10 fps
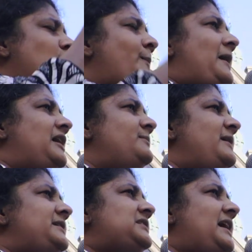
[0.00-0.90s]
your
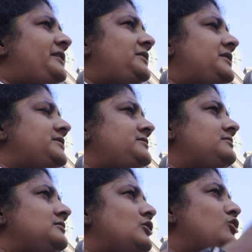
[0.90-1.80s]
parliamentarian
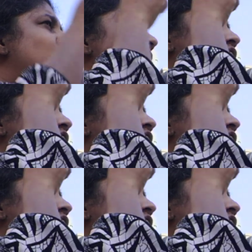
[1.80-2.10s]
who is